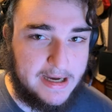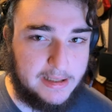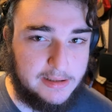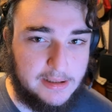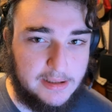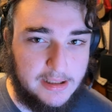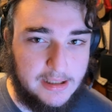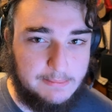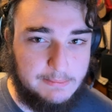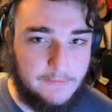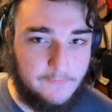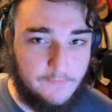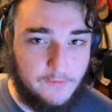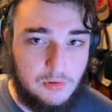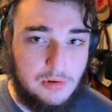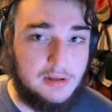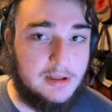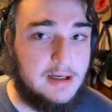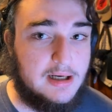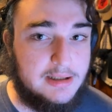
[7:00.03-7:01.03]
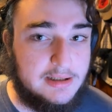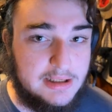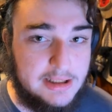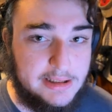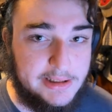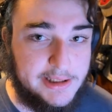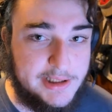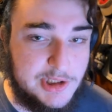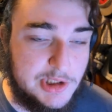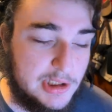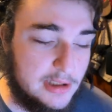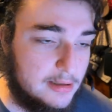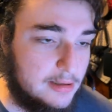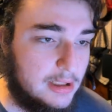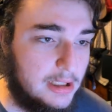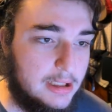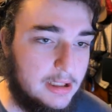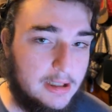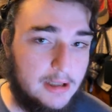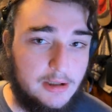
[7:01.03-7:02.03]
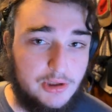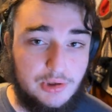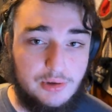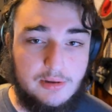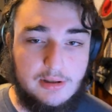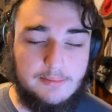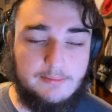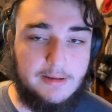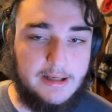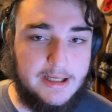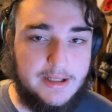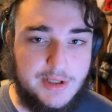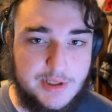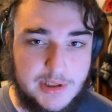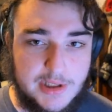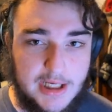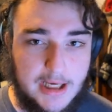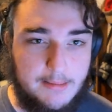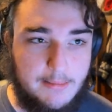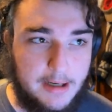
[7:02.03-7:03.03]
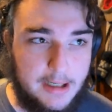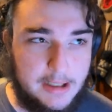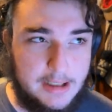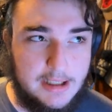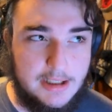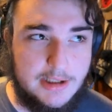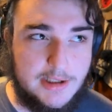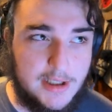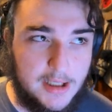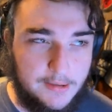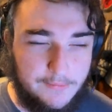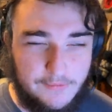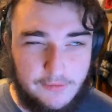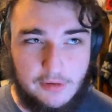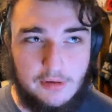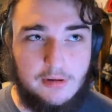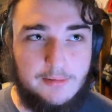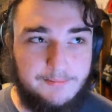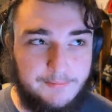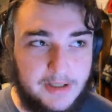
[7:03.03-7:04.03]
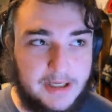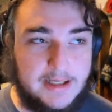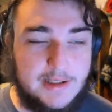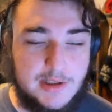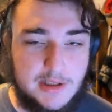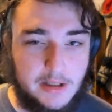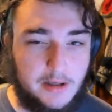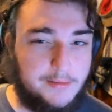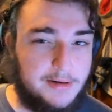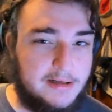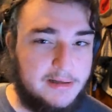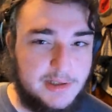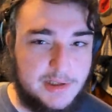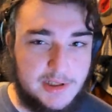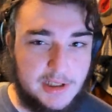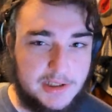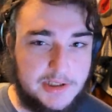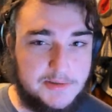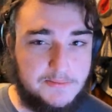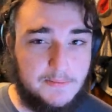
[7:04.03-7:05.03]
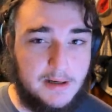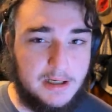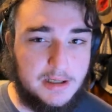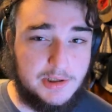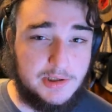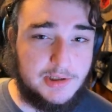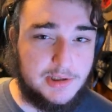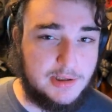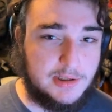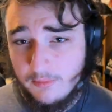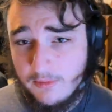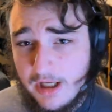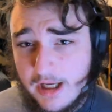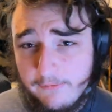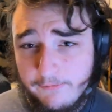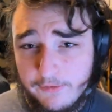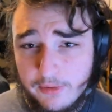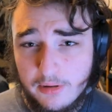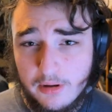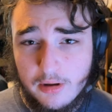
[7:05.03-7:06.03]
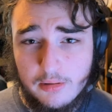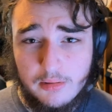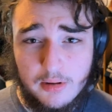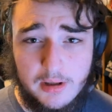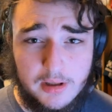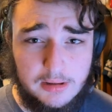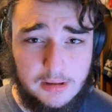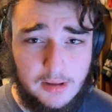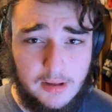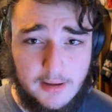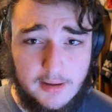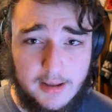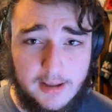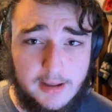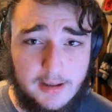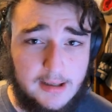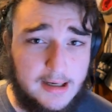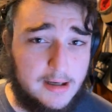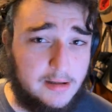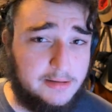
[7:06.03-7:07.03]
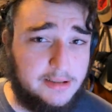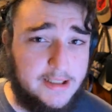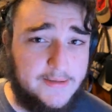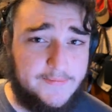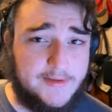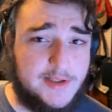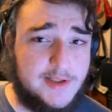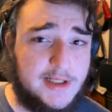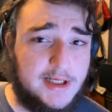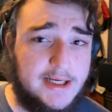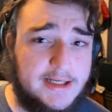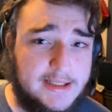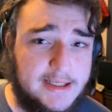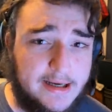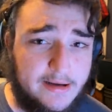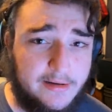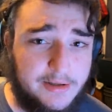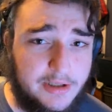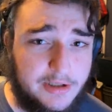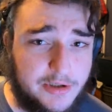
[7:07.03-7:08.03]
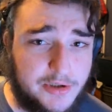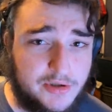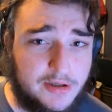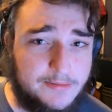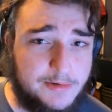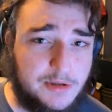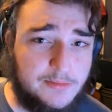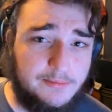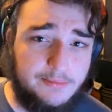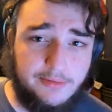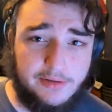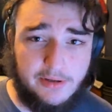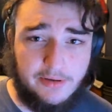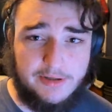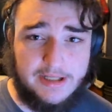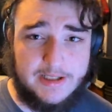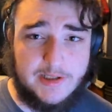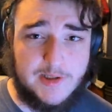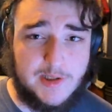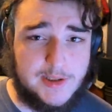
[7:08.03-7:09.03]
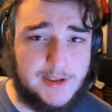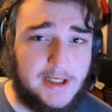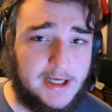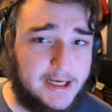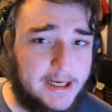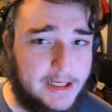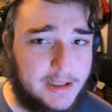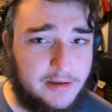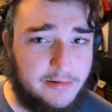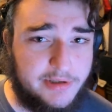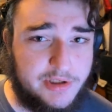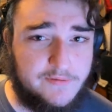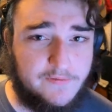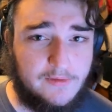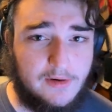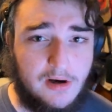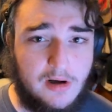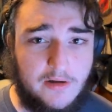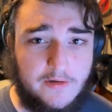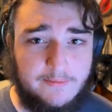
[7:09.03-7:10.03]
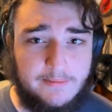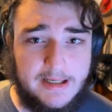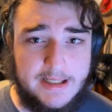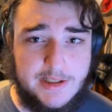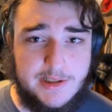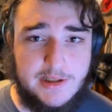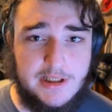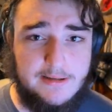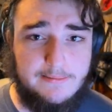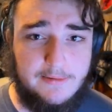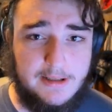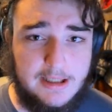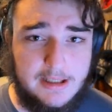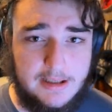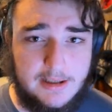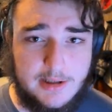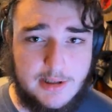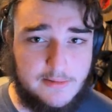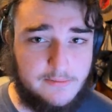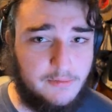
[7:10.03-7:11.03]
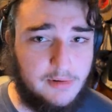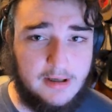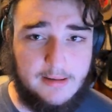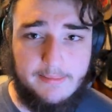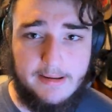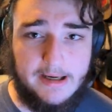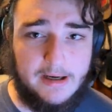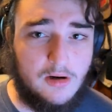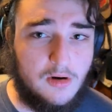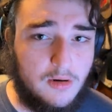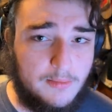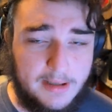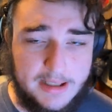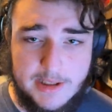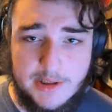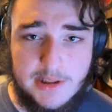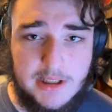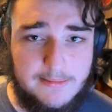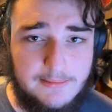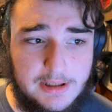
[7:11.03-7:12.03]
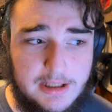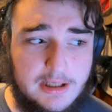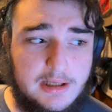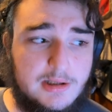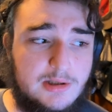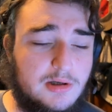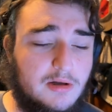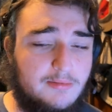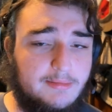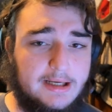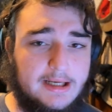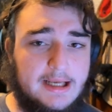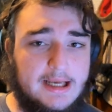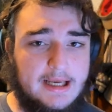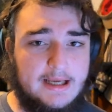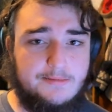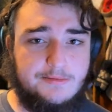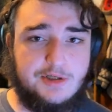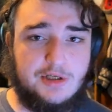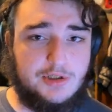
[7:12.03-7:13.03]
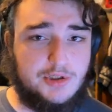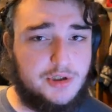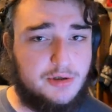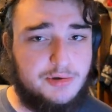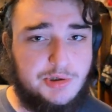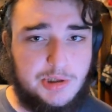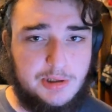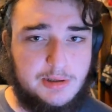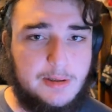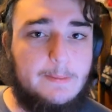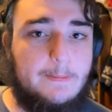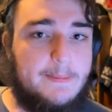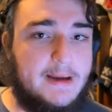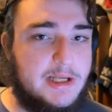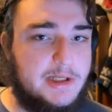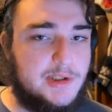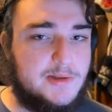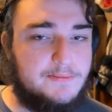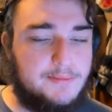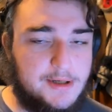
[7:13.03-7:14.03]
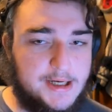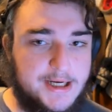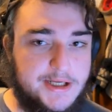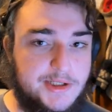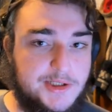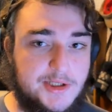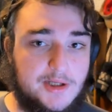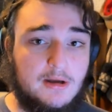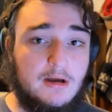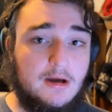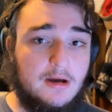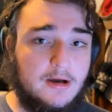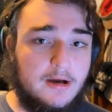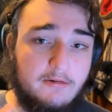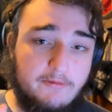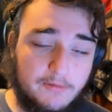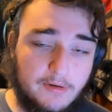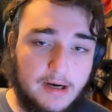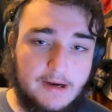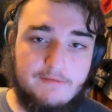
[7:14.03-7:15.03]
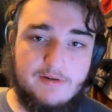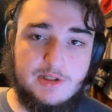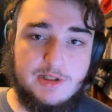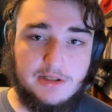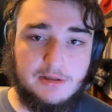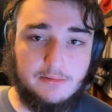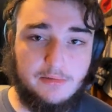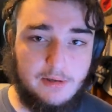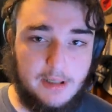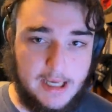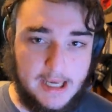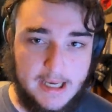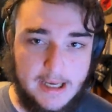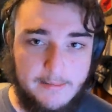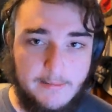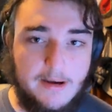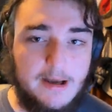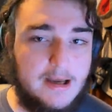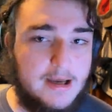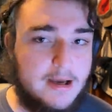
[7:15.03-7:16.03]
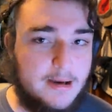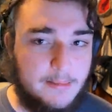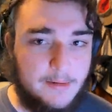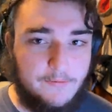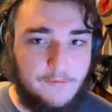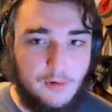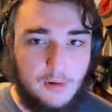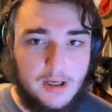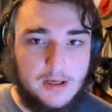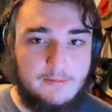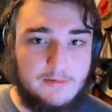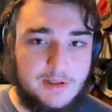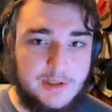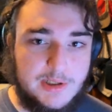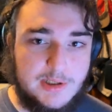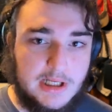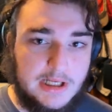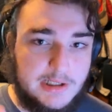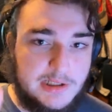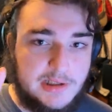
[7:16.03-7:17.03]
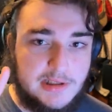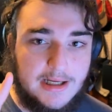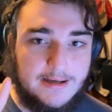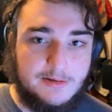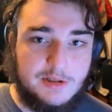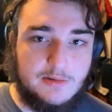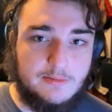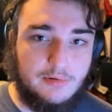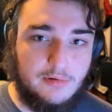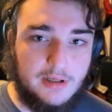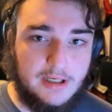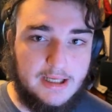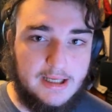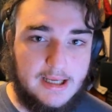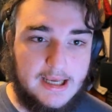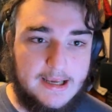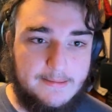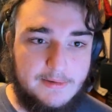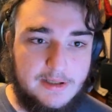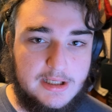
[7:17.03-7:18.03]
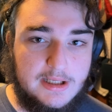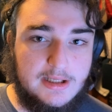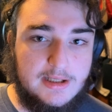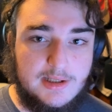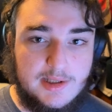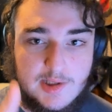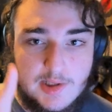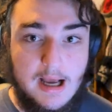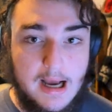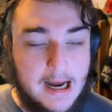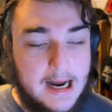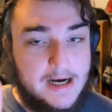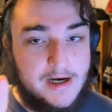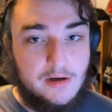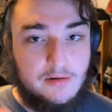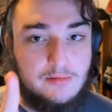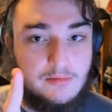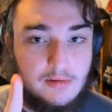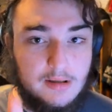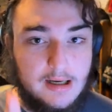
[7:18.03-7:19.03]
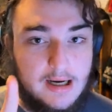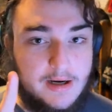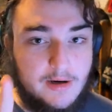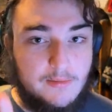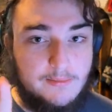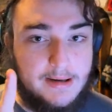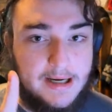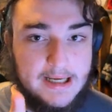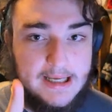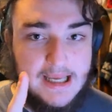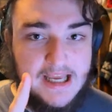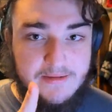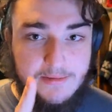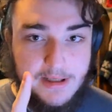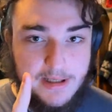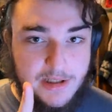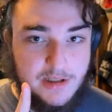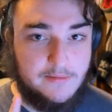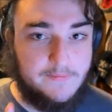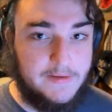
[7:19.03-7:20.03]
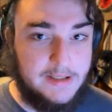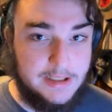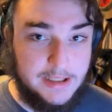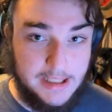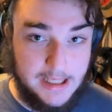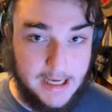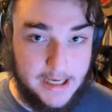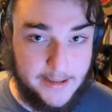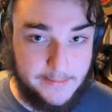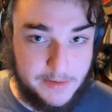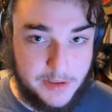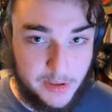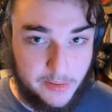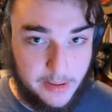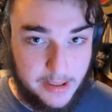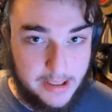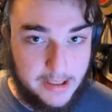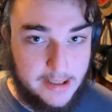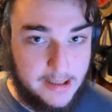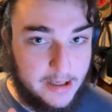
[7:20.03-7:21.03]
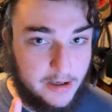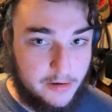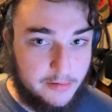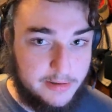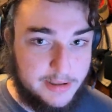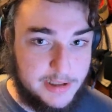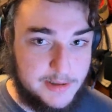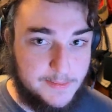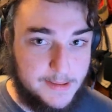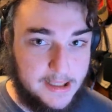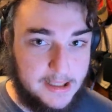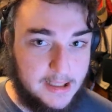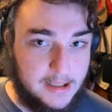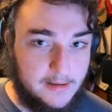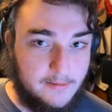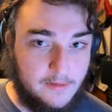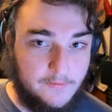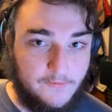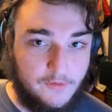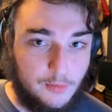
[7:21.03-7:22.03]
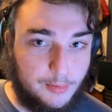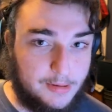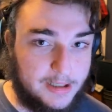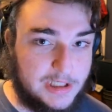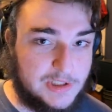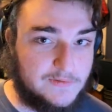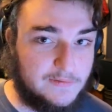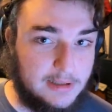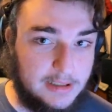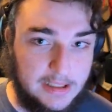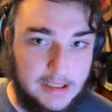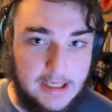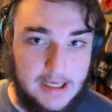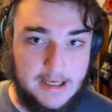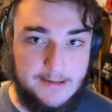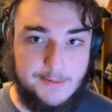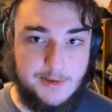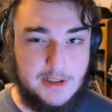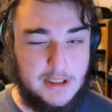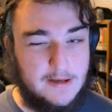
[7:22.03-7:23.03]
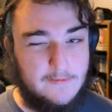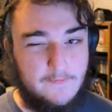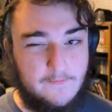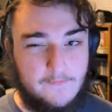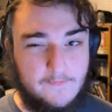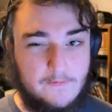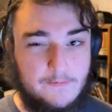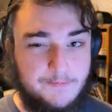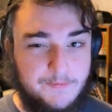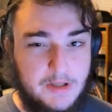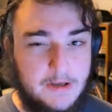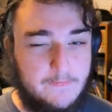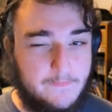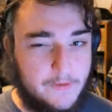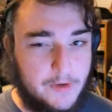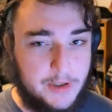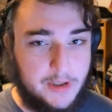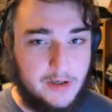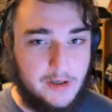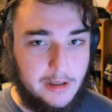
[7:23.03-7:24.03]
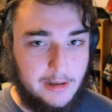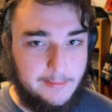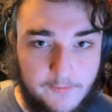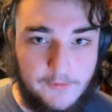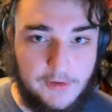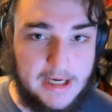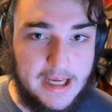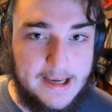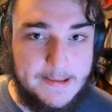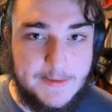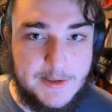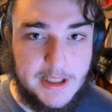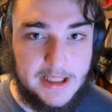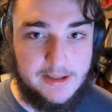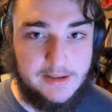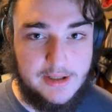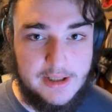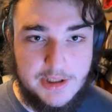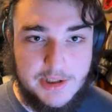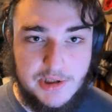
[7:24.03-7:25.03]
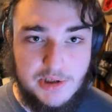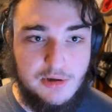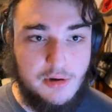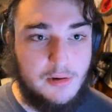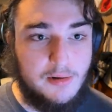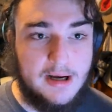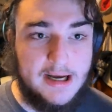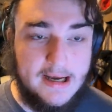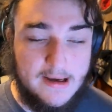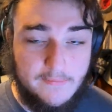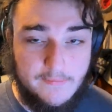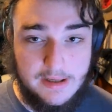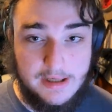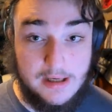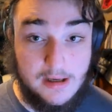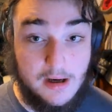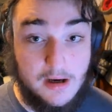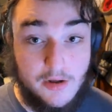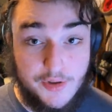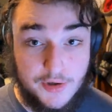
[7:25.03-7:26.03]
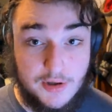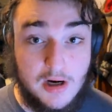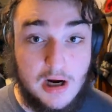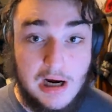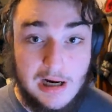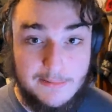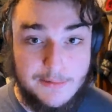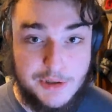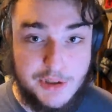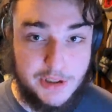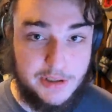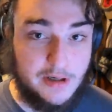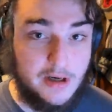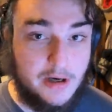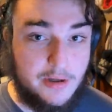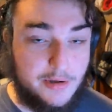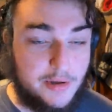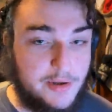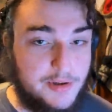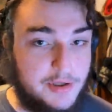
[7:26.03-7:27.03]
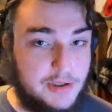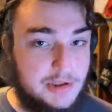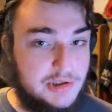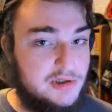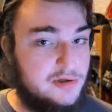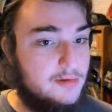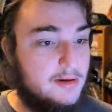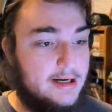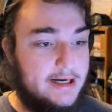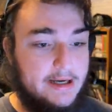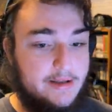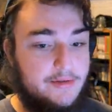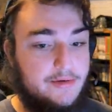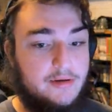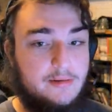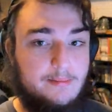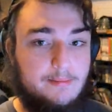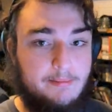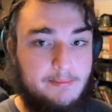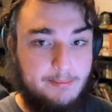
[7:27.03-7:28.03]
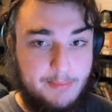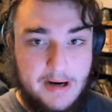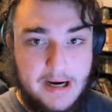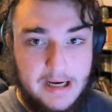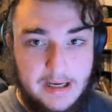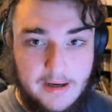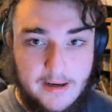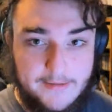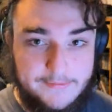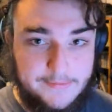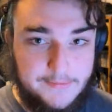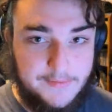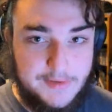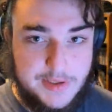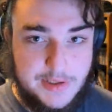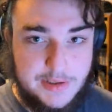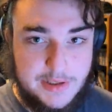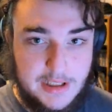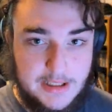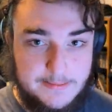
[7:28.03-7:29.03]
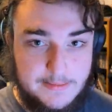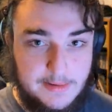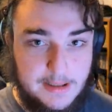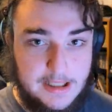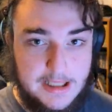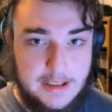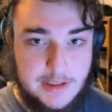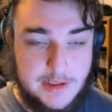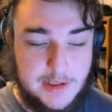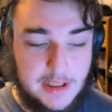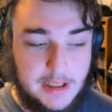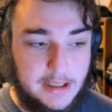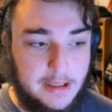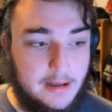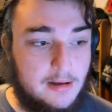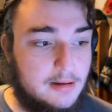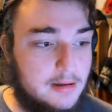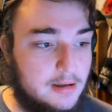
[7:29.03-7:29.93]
in the day before it got delisted. You can buy this game at a key site for, like I said, around $6. If you know where to look, I'll leave a site down in the description below. That's the site I use for all of my Steam keys, where I buy all my Steam keys, all my games. It shows you the best price for every single game. Before anyone says stop supporting game keys, I don't buy game keys of indie games, okay? I always pay the full price for indie games if they're good. For games like this, you don't have any other option other than to either buy it off of a Steam key site